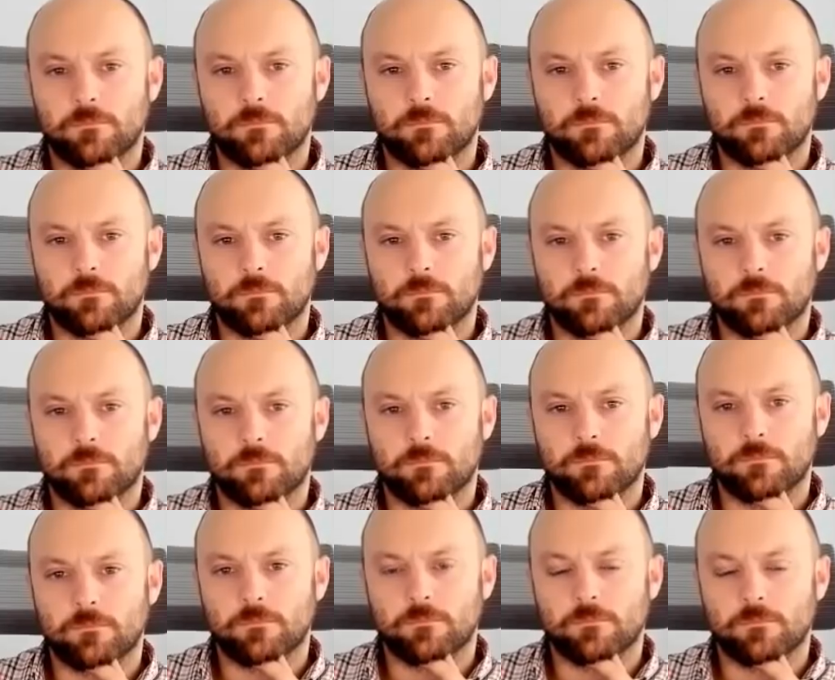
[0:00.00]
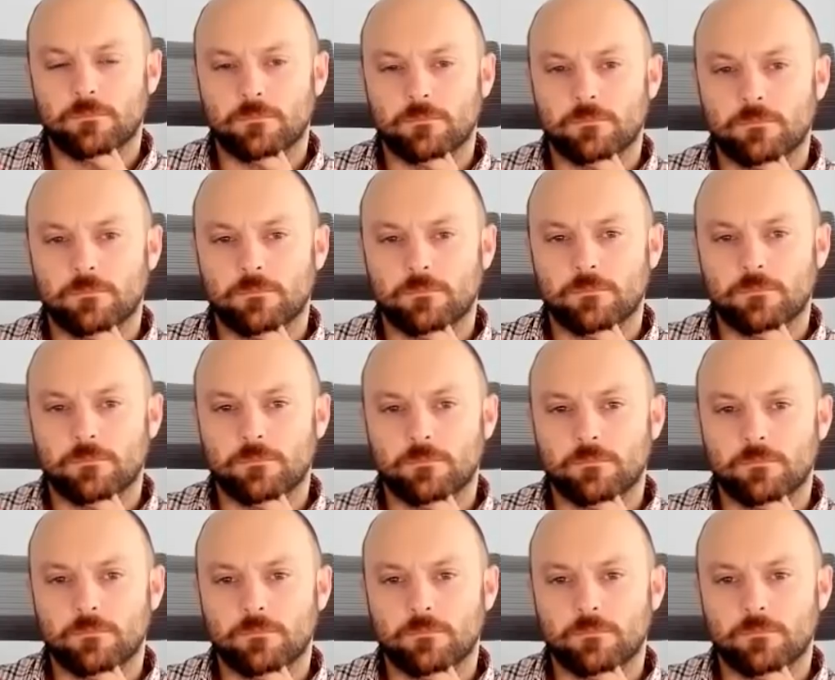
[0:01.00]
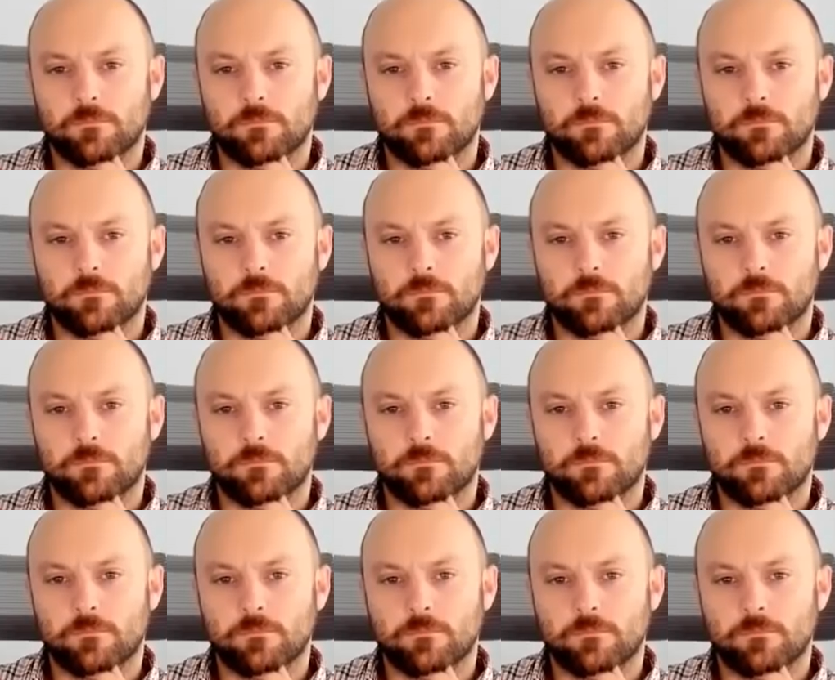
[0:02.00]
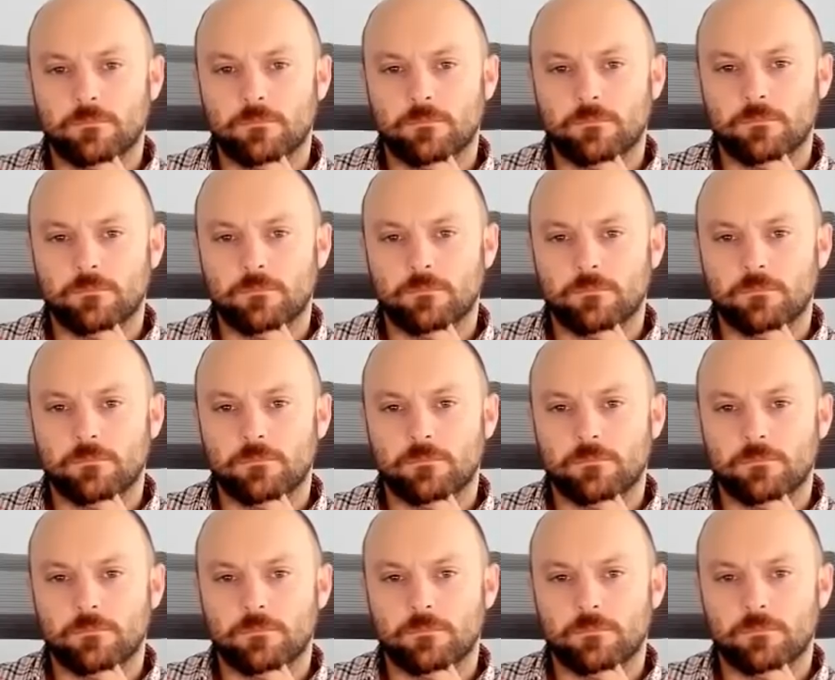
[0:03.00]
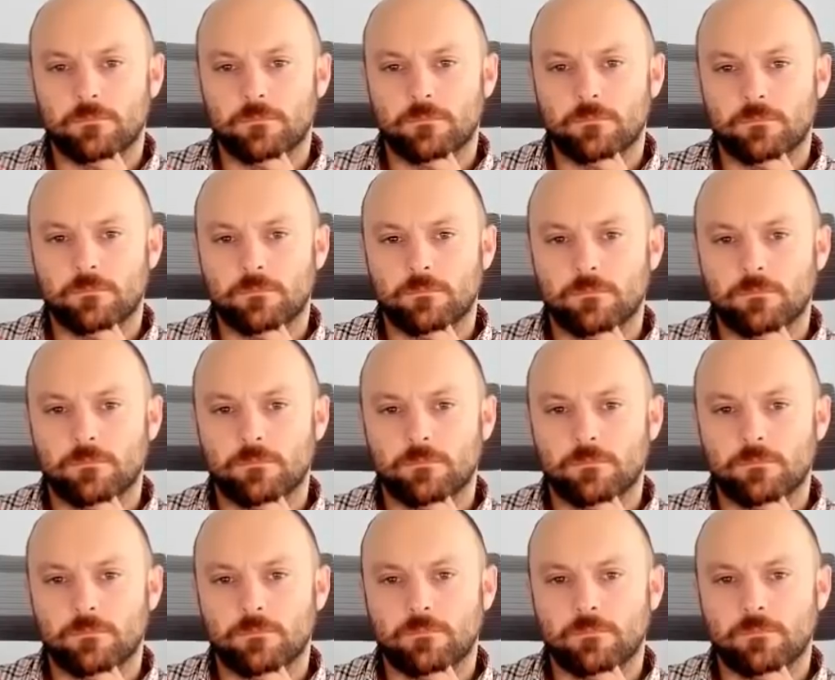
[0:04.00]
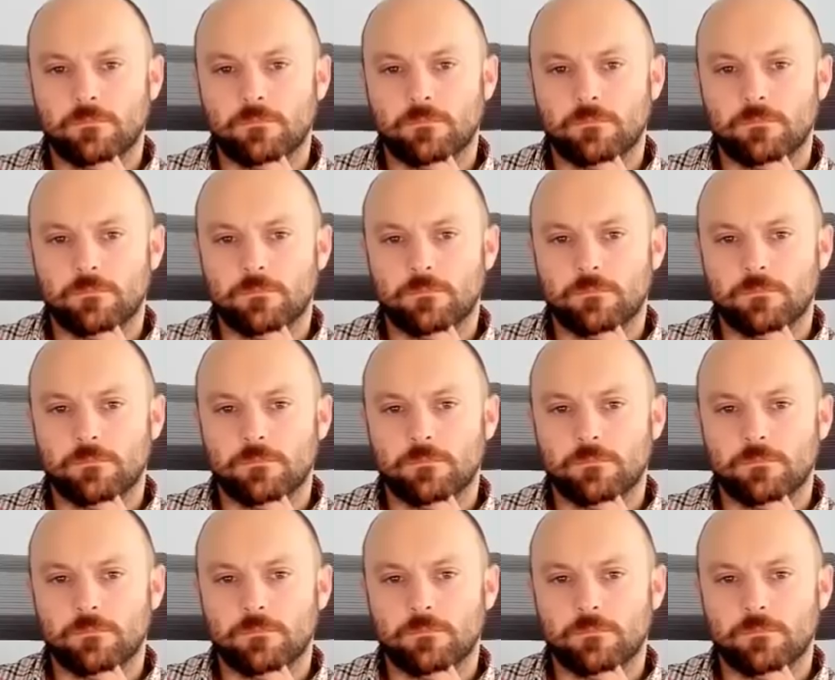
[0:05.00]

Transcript: This person isn't speaking.